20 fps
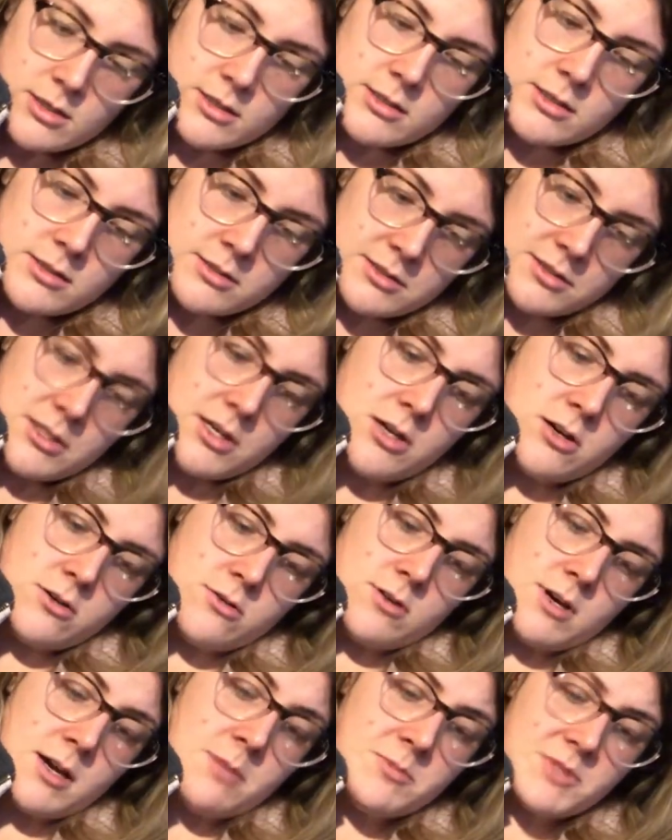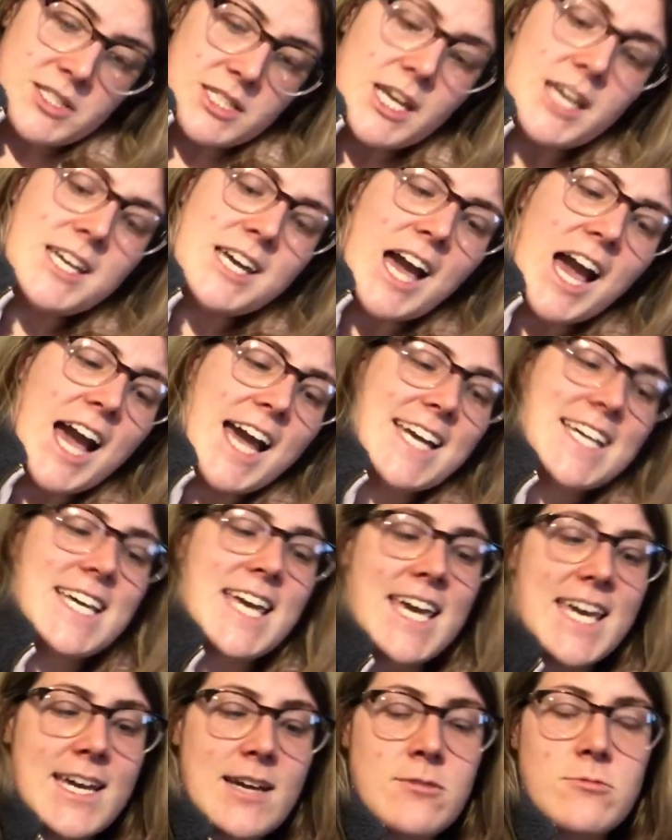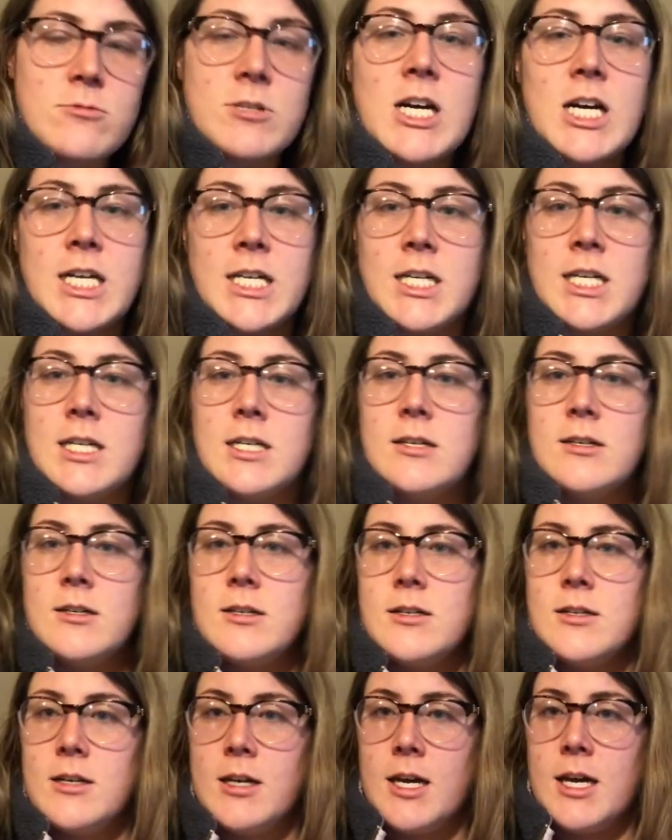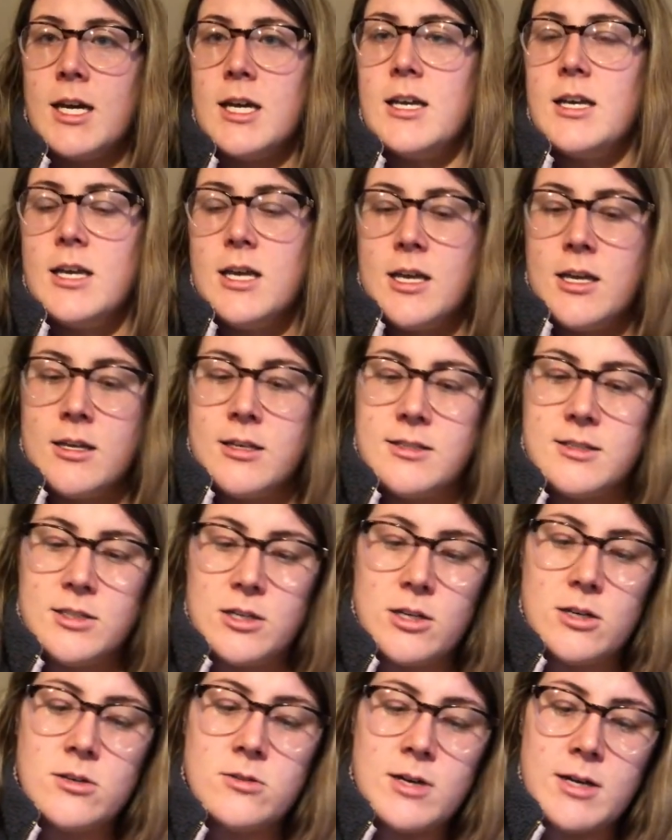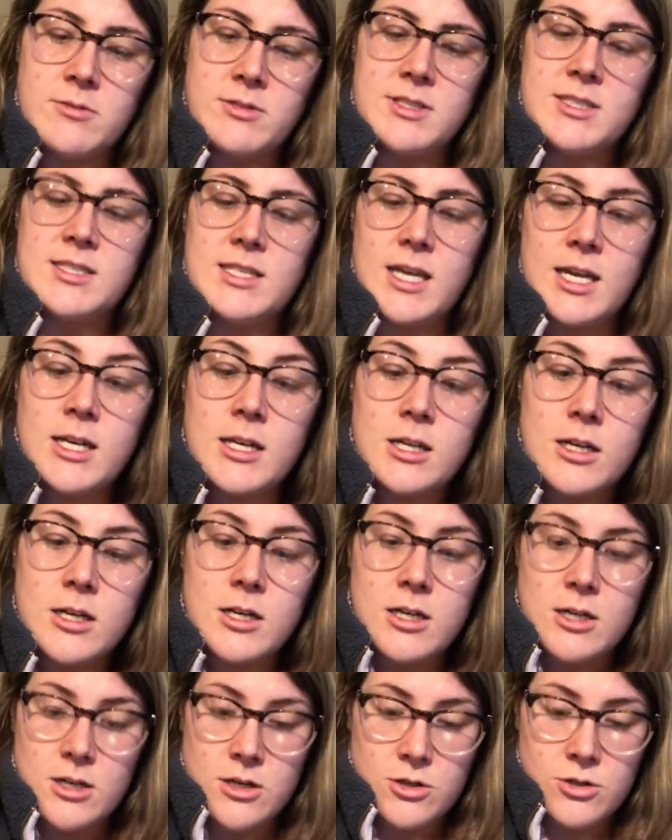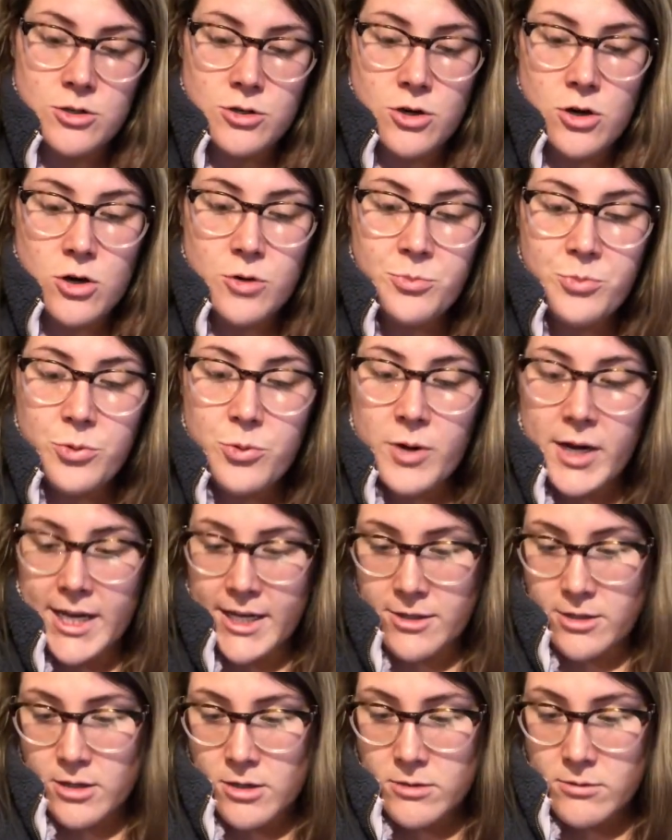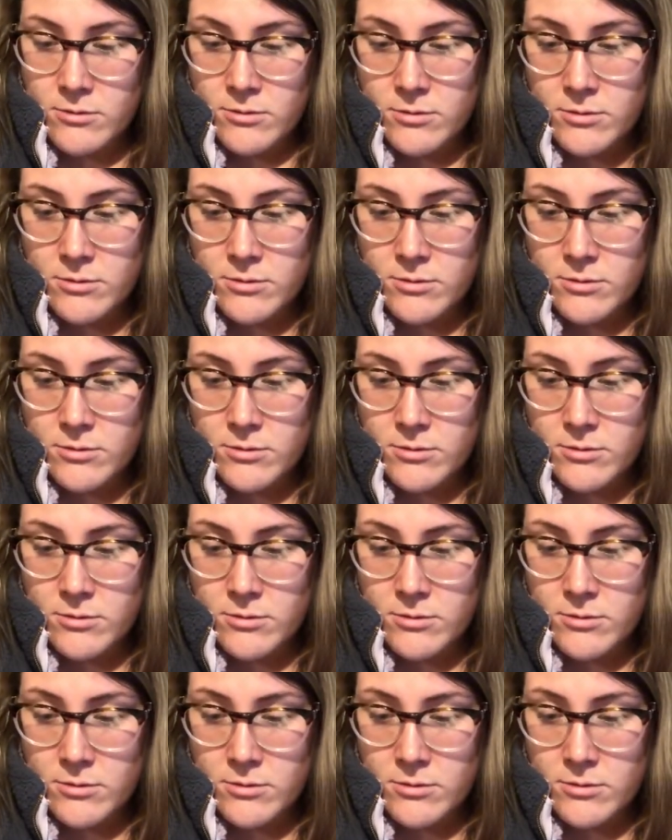So I'm saying I can't run. So I would say no puedo